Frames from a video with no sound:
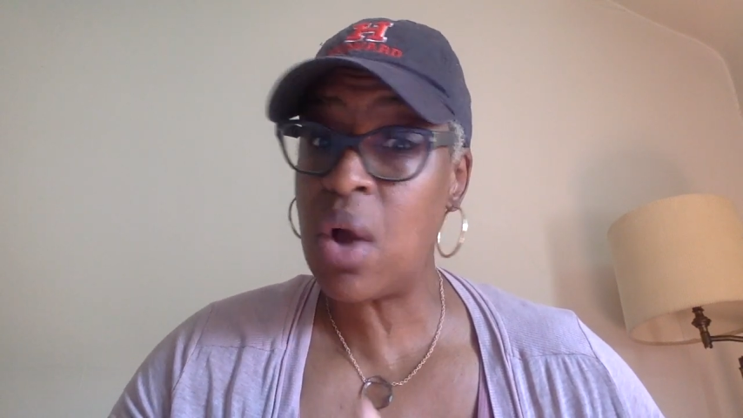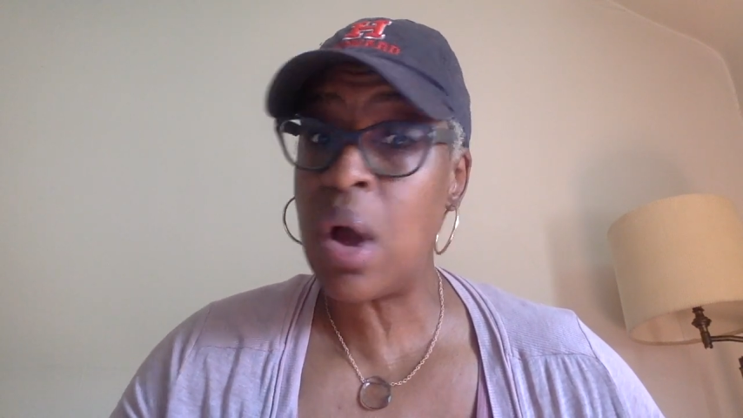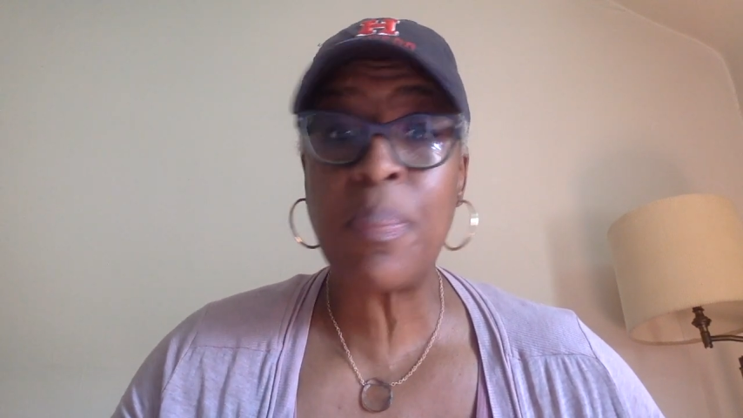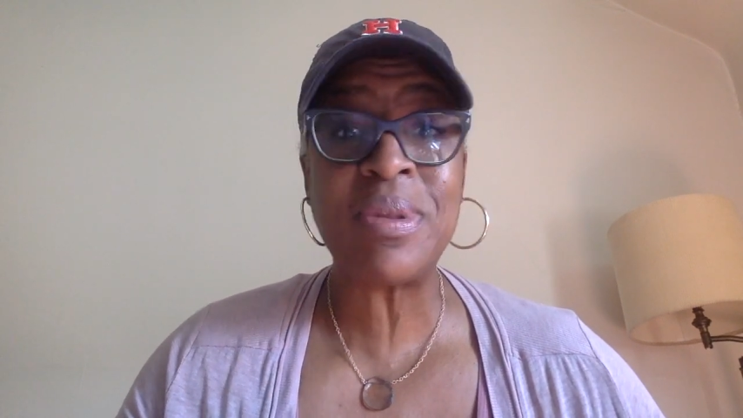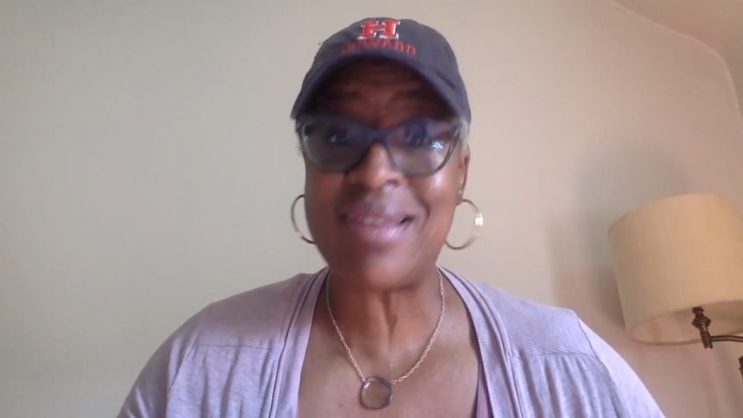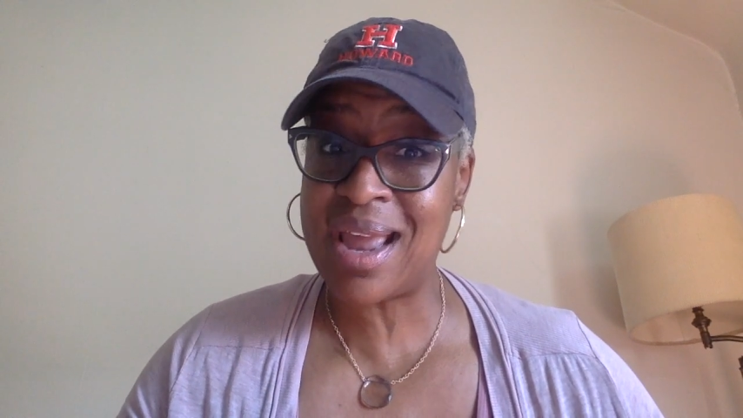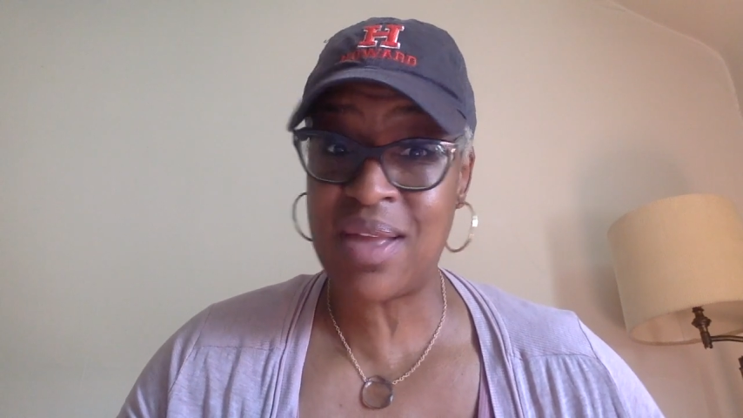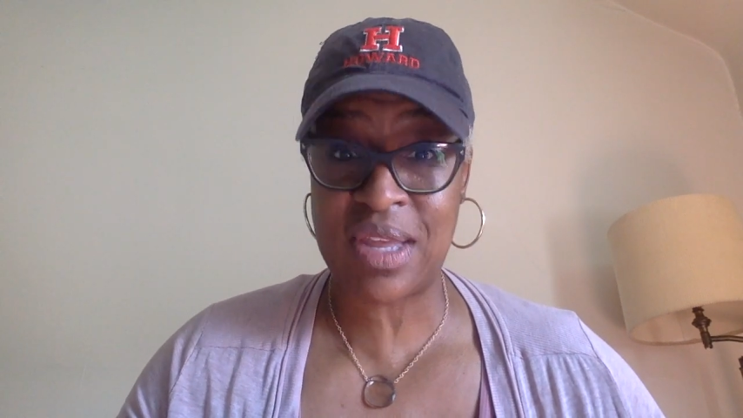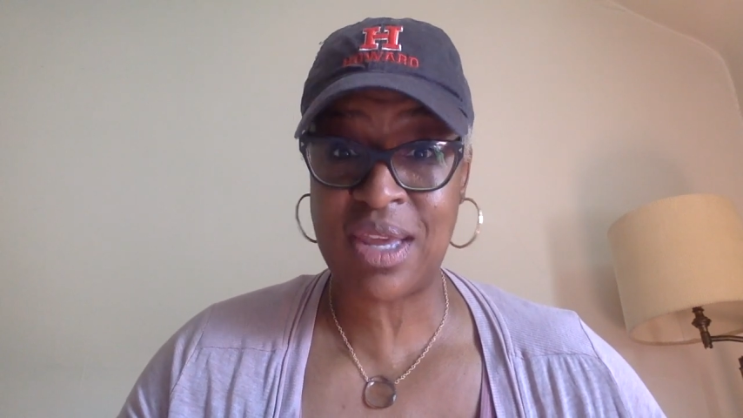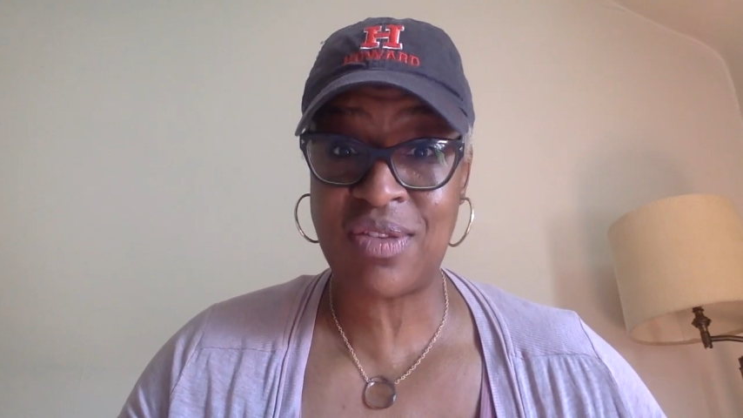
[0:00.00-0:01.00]
up and
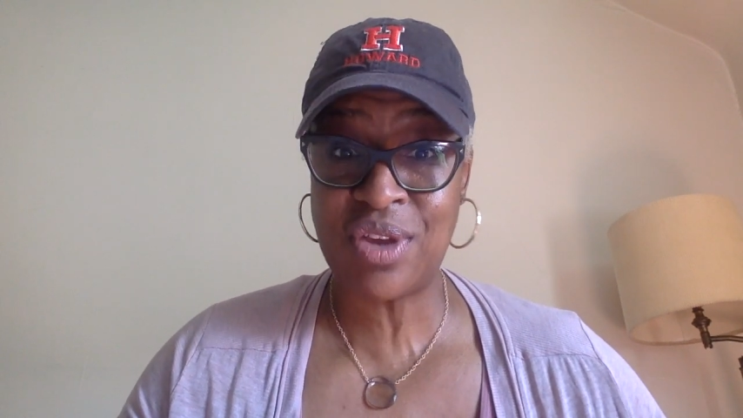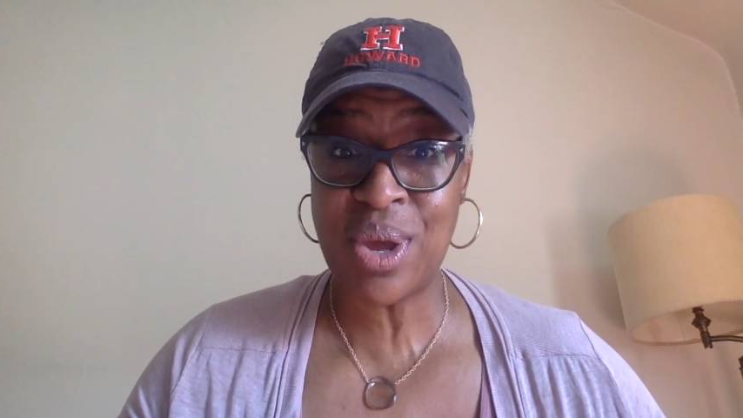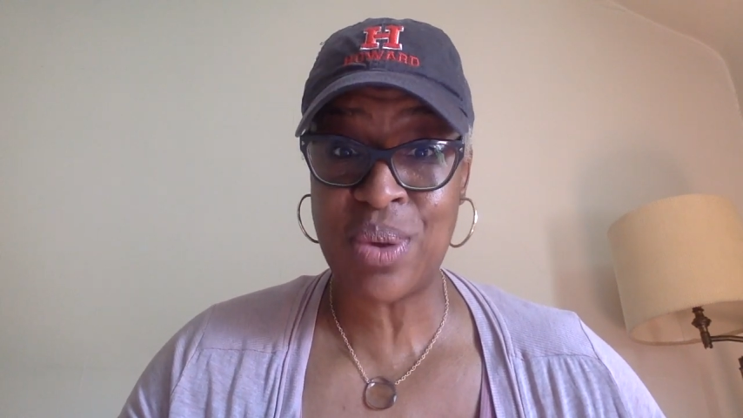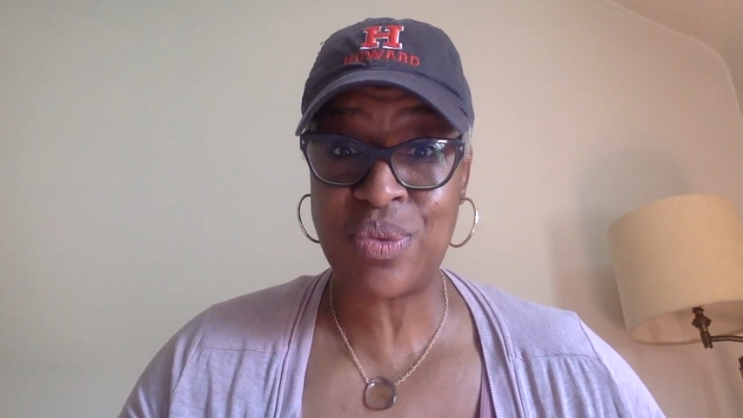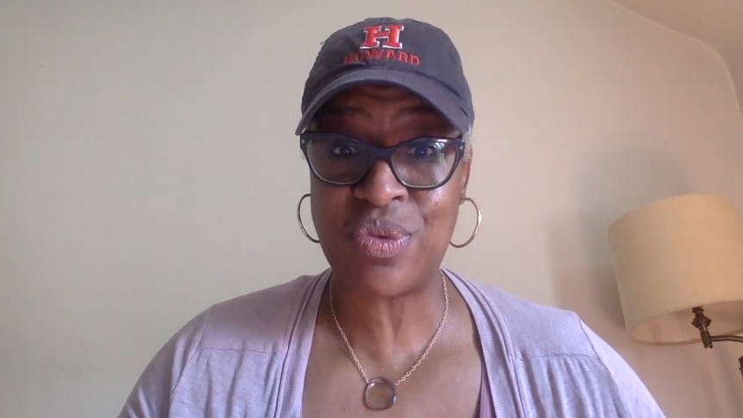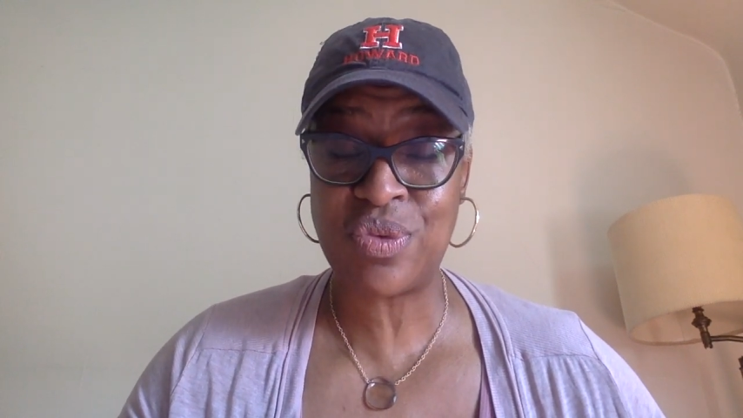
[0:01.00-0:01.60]
down the East Coast.